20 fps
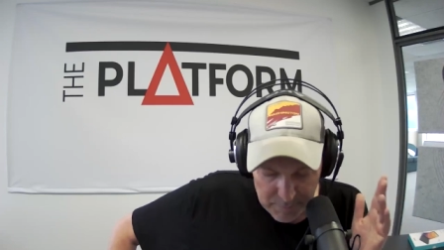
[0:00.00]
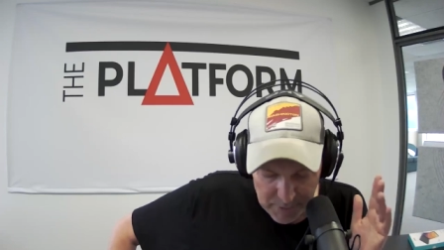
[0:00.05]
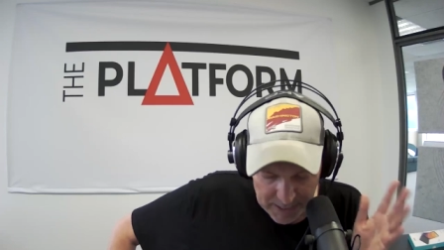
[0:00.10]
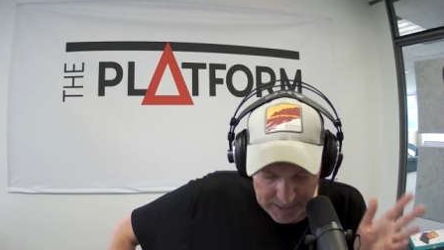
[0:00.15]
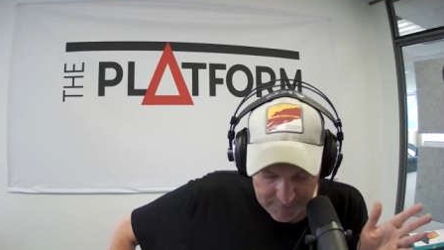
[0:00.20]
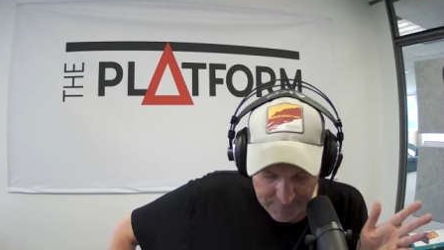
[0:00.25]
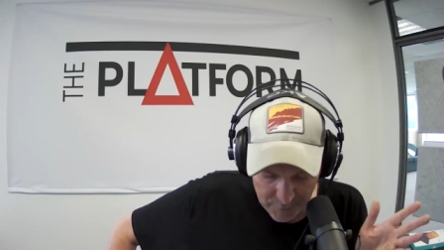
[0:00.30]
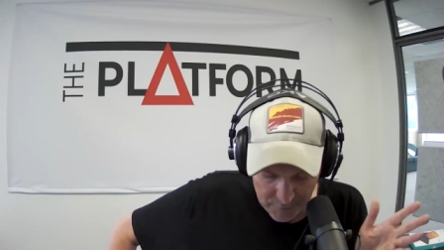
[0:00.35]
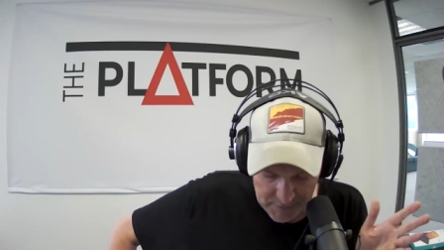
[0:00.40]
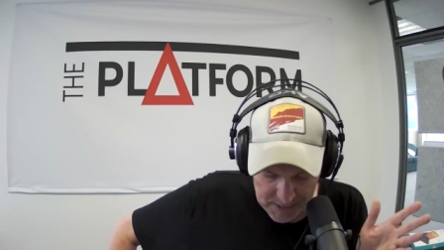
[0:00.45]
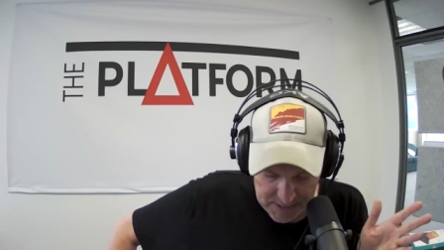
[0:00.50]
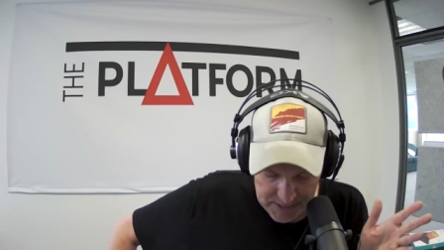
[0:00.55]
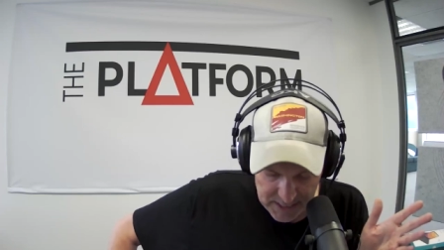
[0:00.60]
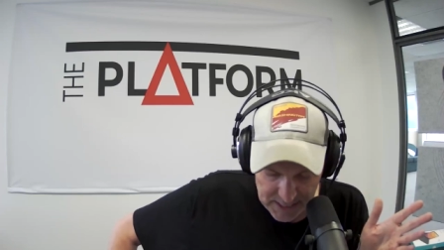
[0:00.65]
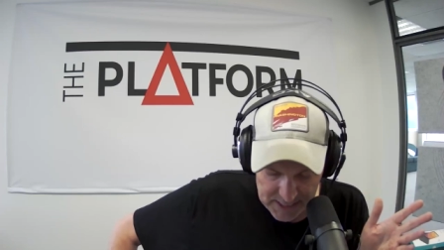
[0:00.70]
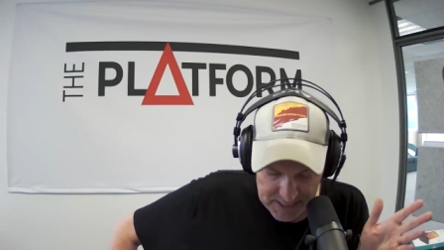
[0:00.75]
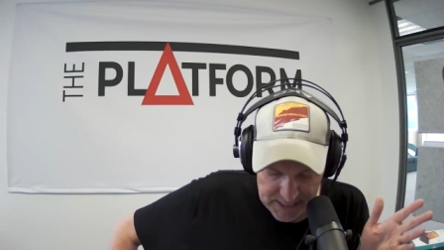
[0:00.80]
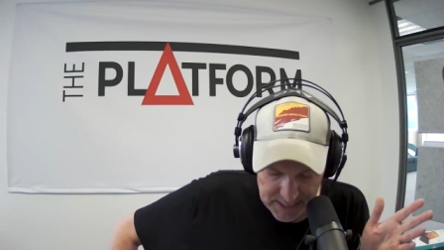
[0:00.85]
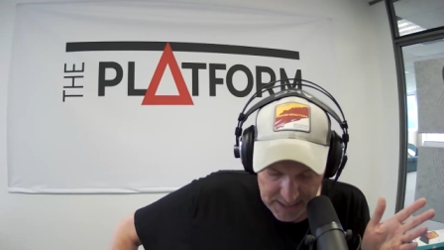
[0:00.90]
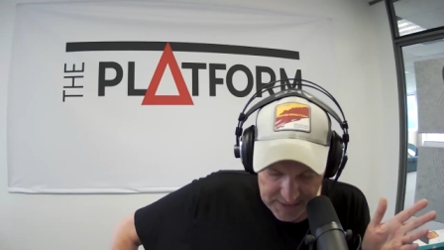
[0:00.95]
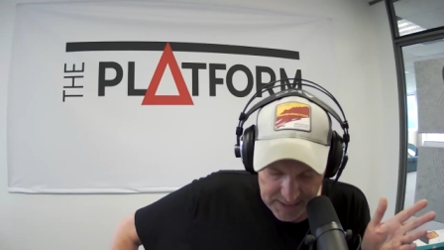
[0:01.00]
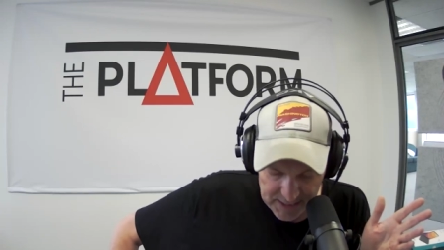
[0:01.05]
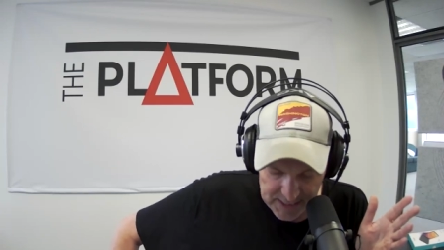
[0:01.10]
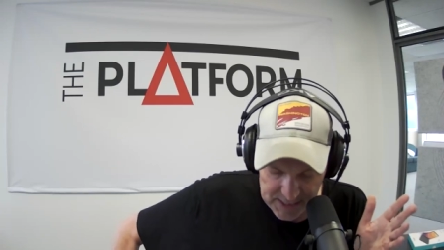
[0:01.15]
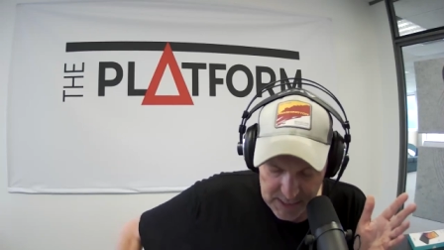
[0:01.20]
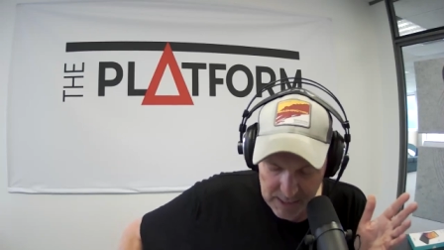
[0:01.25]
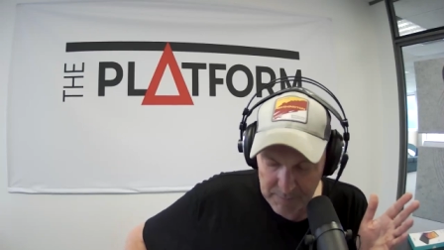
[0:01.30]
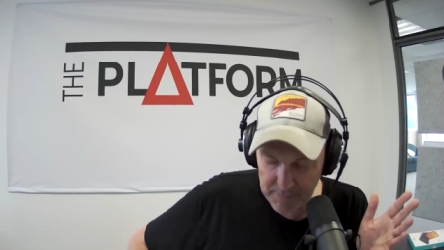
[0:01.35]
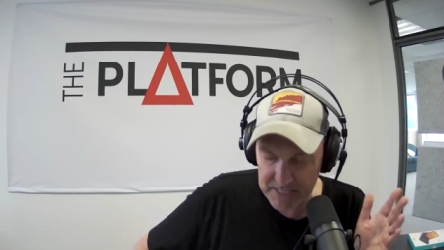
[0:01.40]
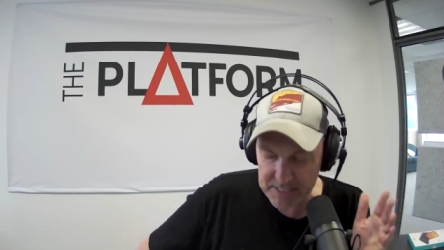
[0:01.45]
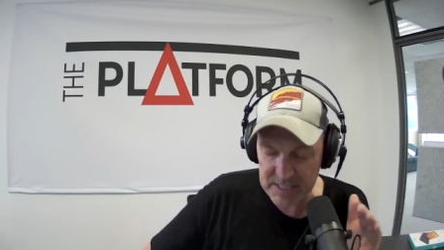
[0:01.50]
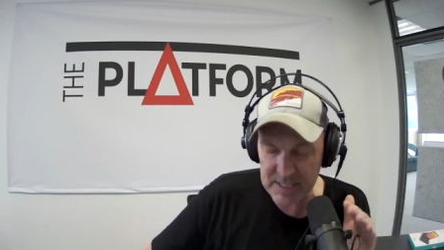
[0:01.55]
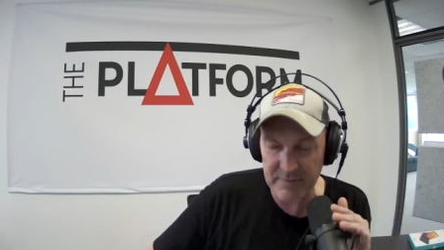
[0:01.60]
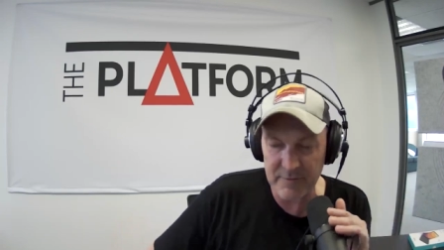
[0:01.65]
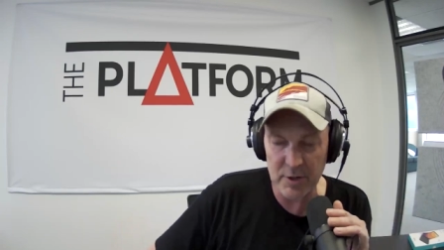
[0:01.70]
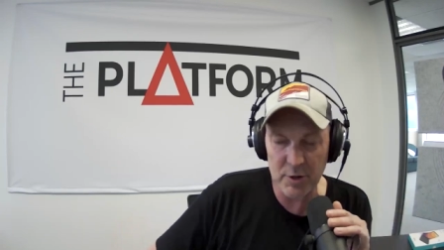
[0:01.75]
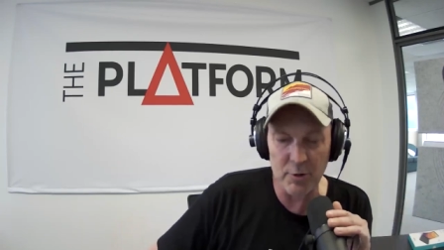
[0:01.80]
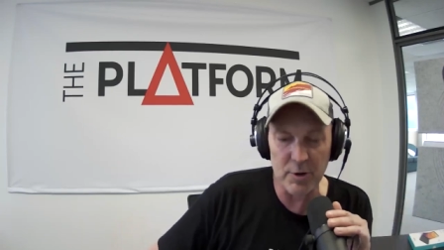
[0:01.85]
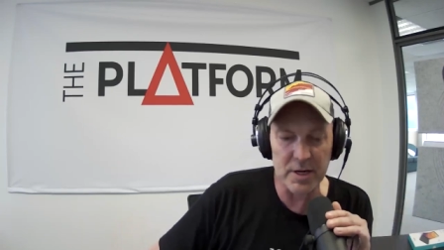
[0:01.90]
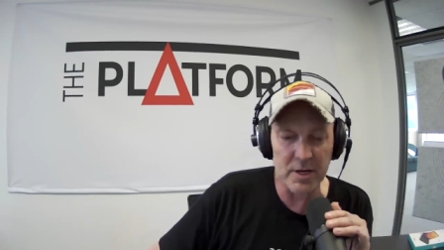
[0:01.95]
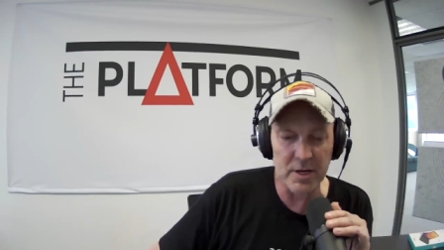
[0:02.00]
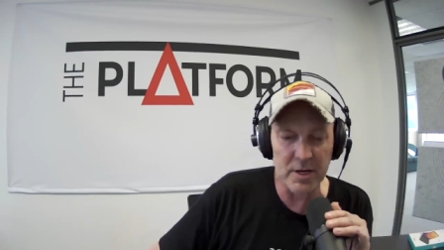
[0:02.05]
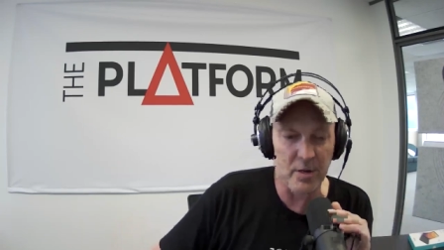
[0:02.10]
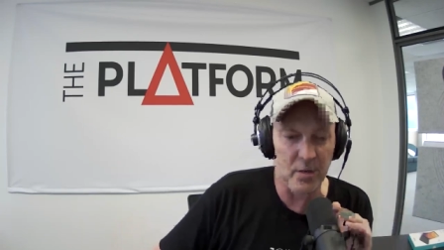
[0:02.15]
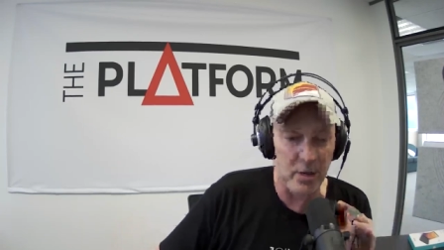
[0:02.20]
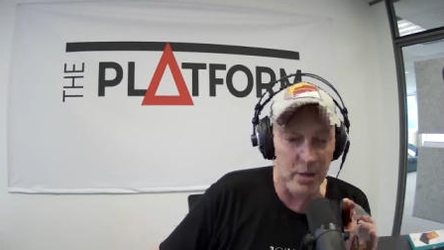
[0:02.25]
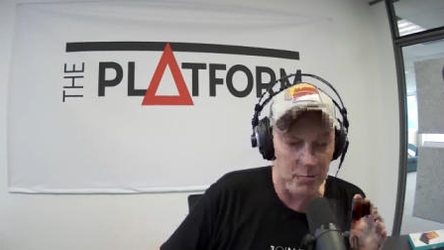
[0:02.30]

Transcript: to bat from yesterday saying that he's our best ever cricketer.